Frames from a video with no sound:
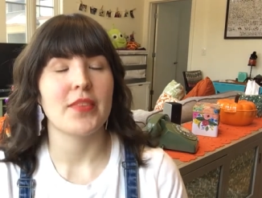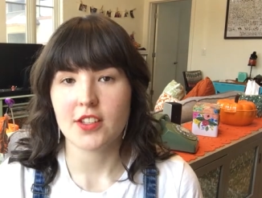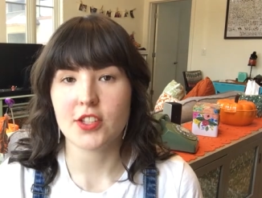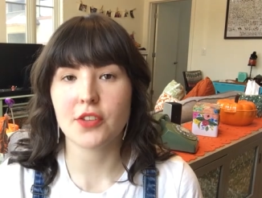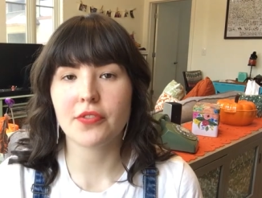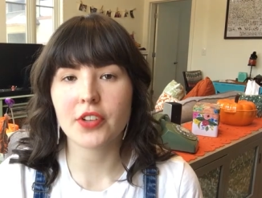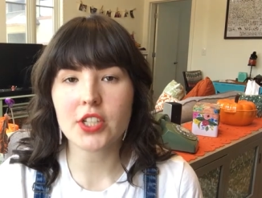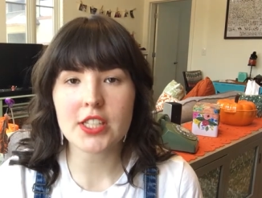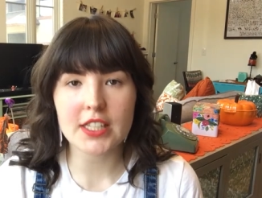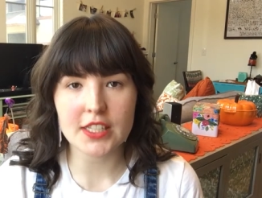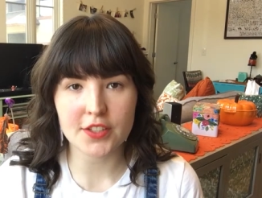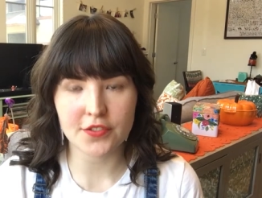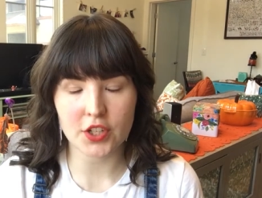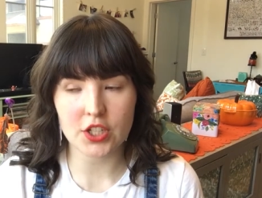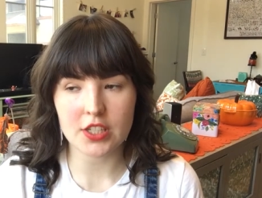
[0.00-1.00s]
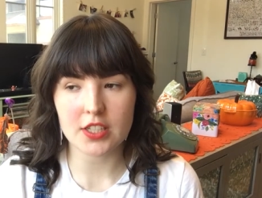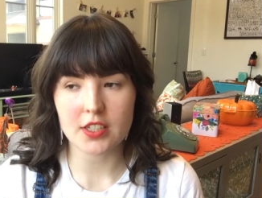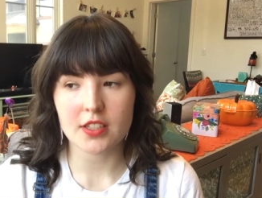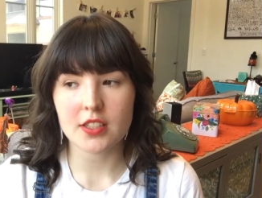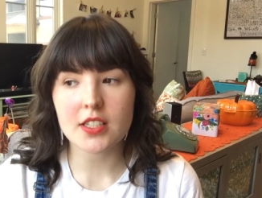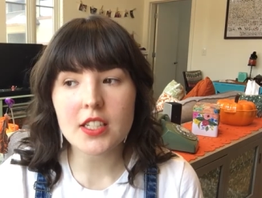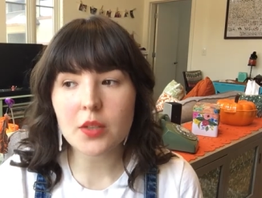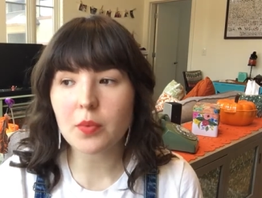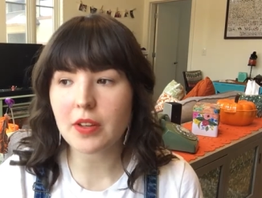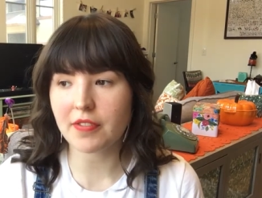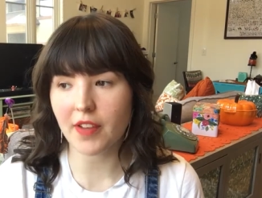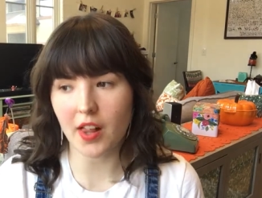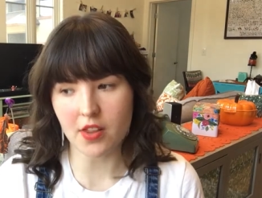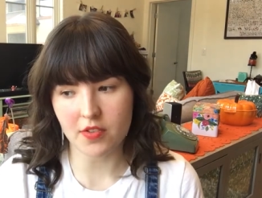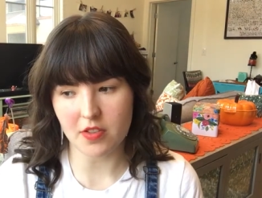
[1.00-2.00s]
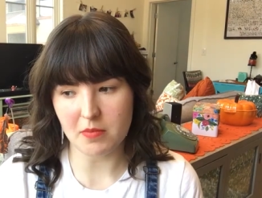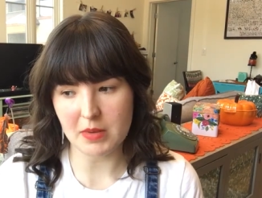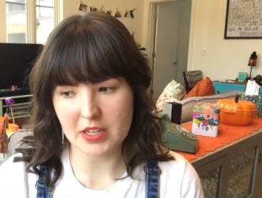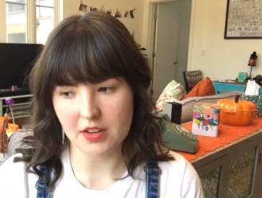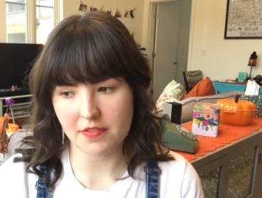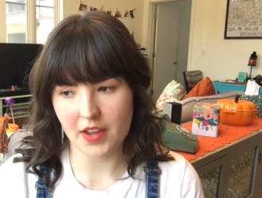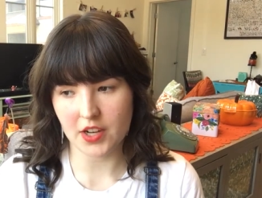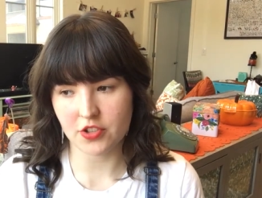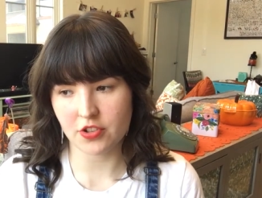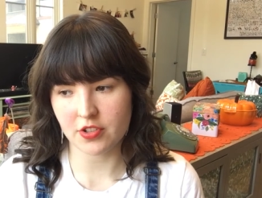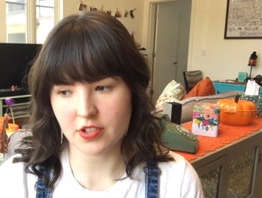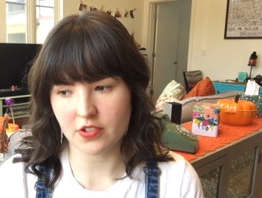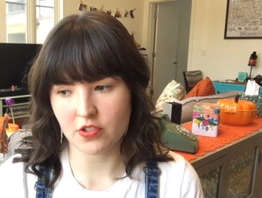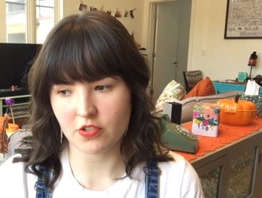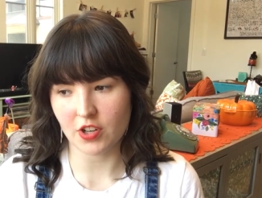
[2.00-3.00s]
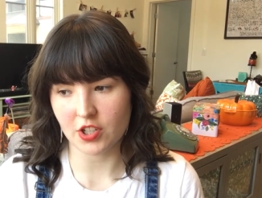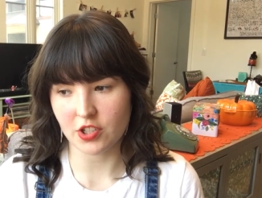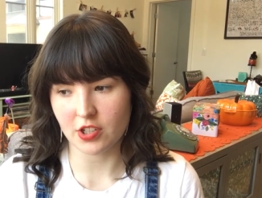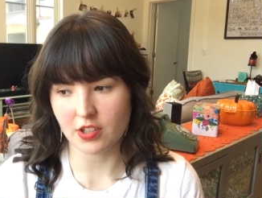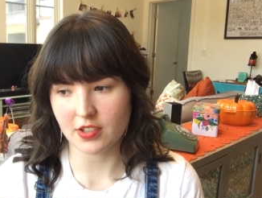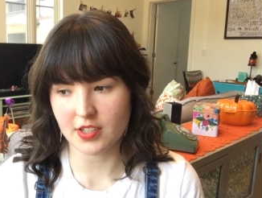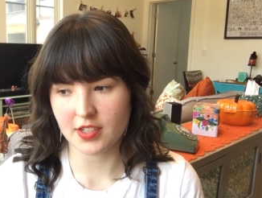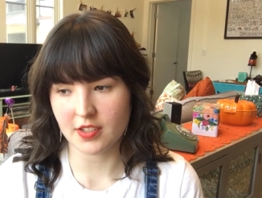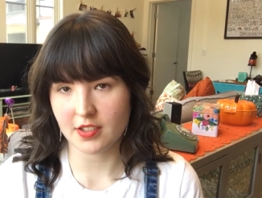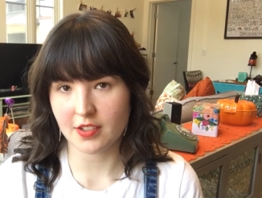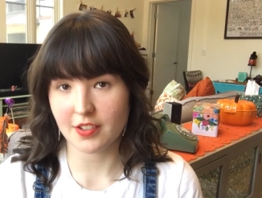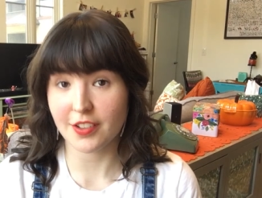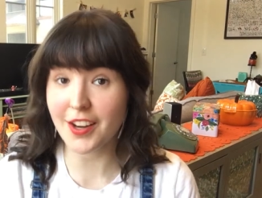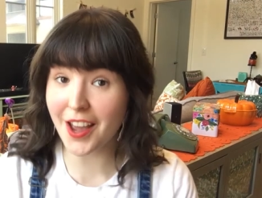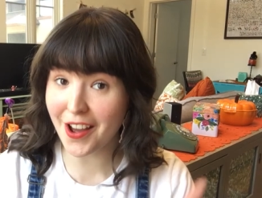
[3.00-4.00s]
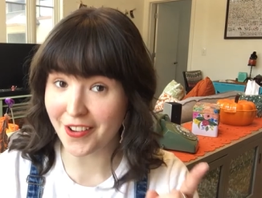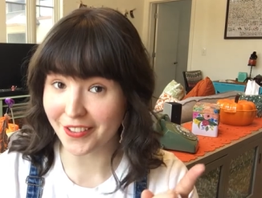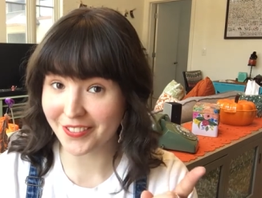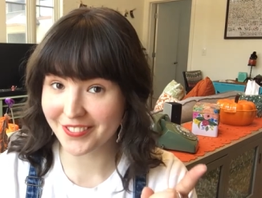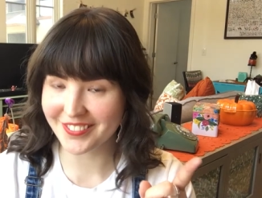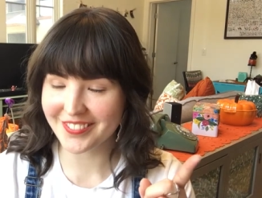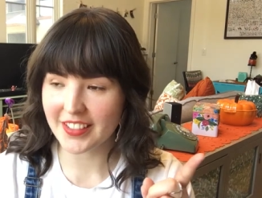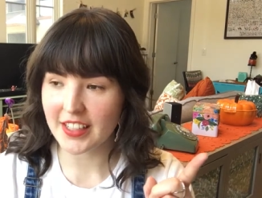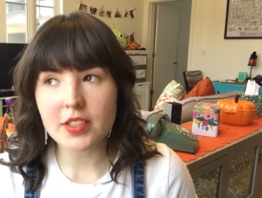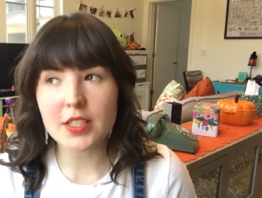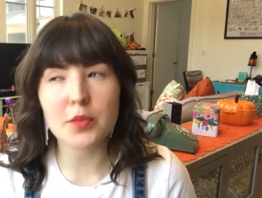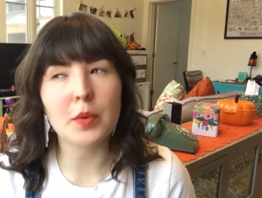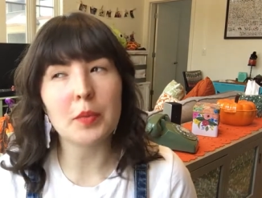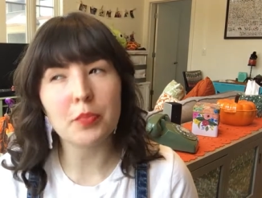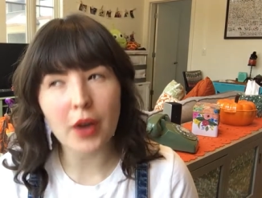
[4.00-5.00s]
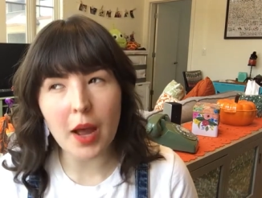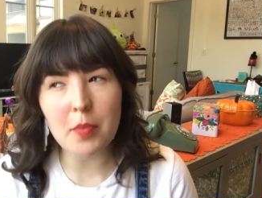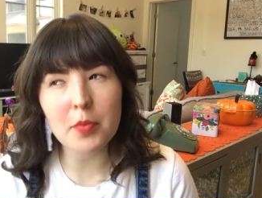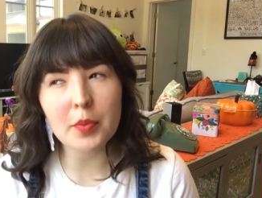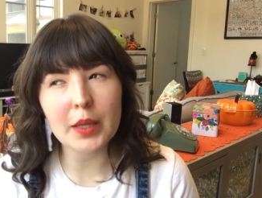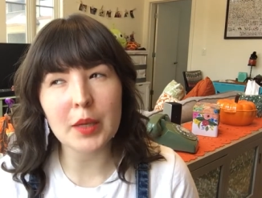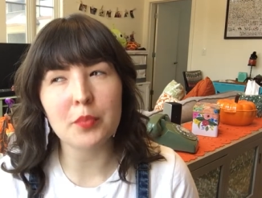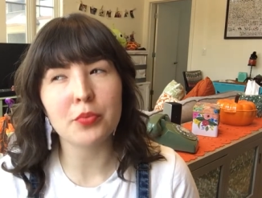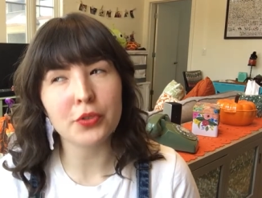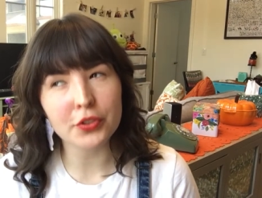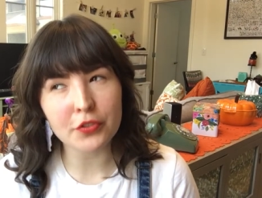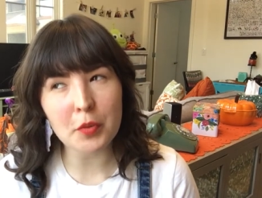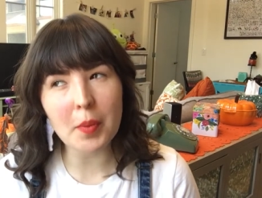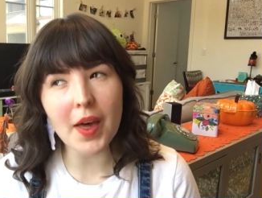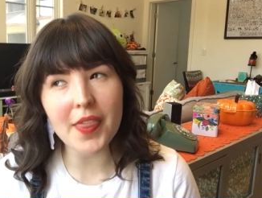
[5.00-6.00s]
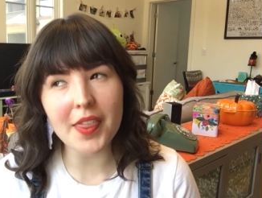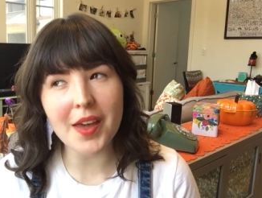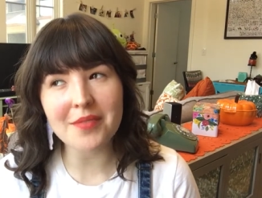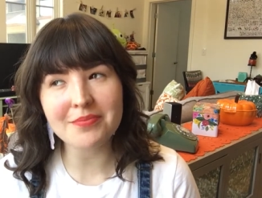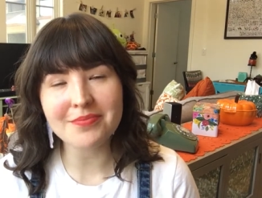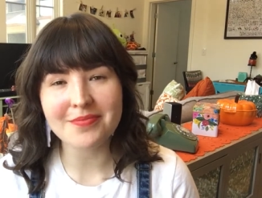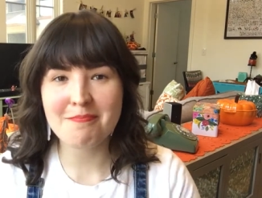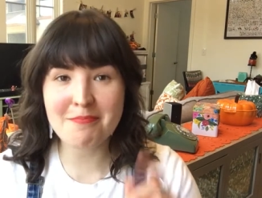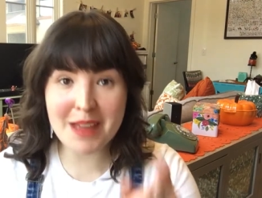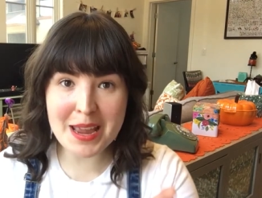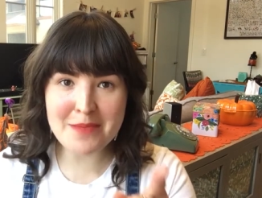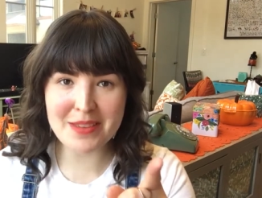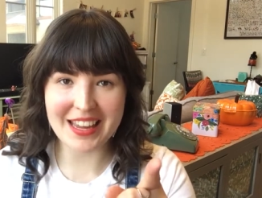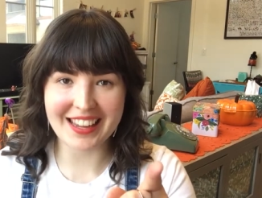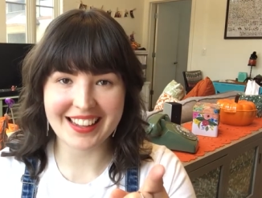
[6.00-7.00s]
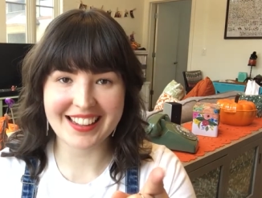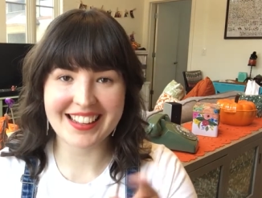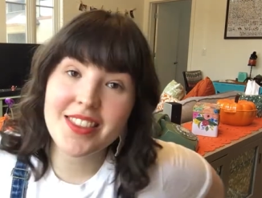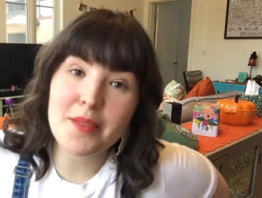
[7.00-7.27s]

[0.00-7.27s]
So first things first, did we follow the manufacturer's instructions? No. Did we probably improve upon them? Maybe.